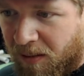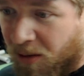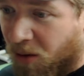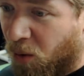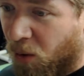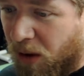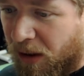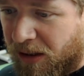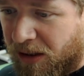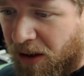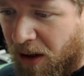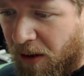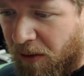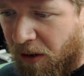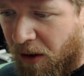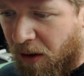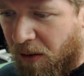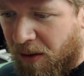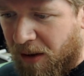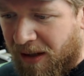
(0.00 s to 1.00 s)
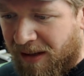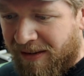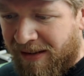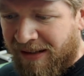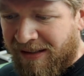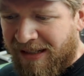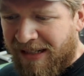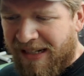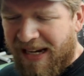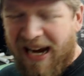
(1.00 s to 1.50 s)
Cool guitar though,
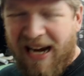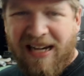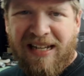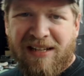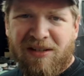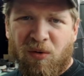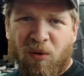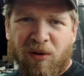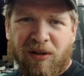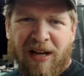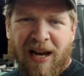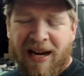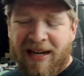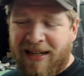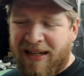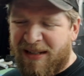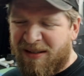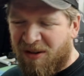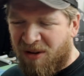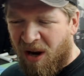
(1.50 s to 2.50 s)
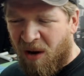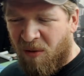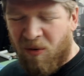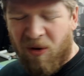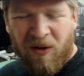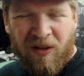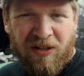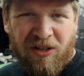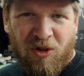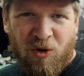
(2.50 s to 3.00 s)
nineteen eighties or nineties, they're not
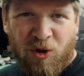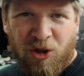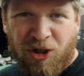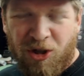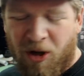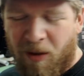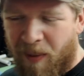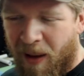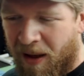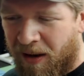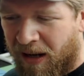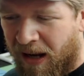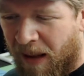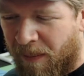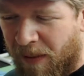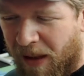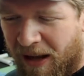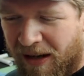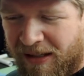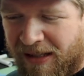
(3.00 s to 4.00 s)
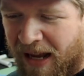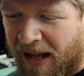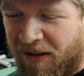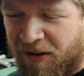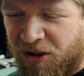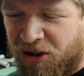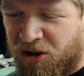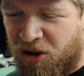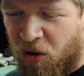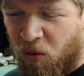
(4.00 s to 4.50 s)
really too sure about it. I'm not
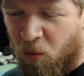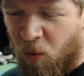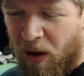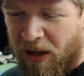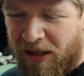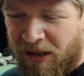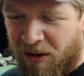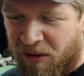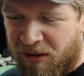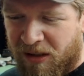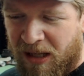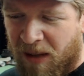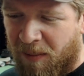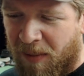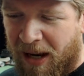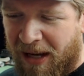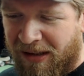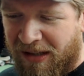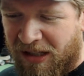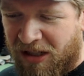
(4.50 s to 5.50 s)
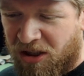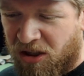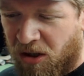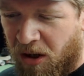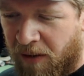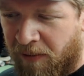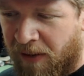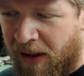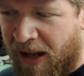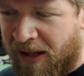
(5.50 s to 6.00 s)
exactly sure what years they made these
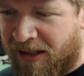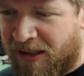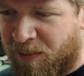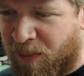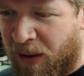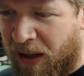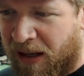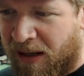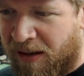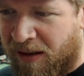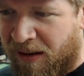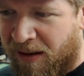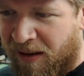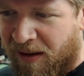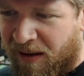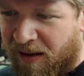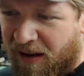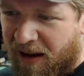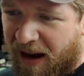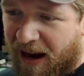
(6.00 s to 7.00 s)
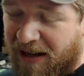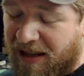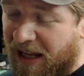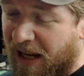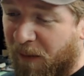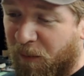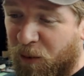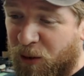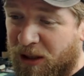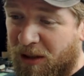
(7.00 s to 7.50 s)
Charvettes, but I
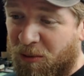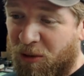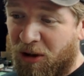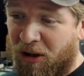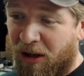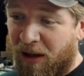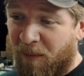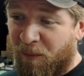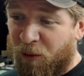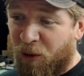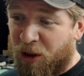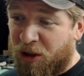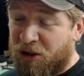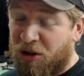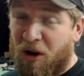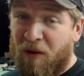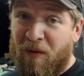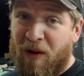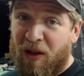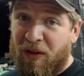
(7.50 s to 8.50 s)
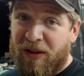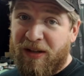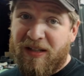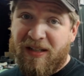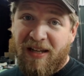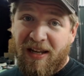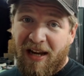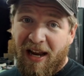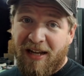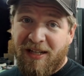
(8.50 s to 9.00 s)
think for someone looking for a Charvel,
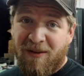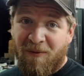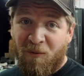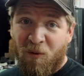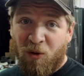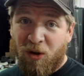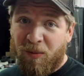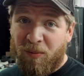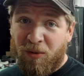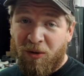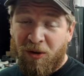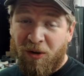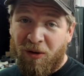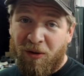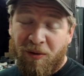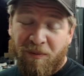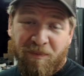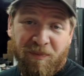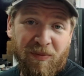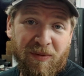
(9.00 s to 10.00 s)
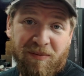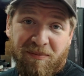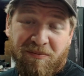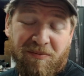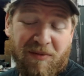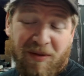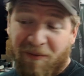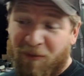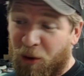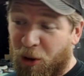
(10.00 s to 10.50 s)
this is a nice affordable
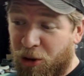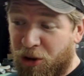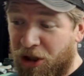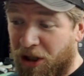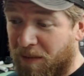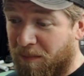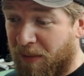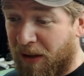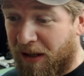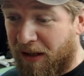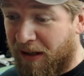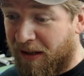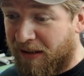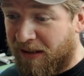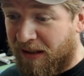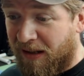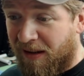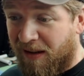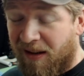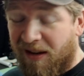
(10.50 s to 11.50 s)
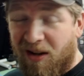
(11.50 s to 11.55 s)
version because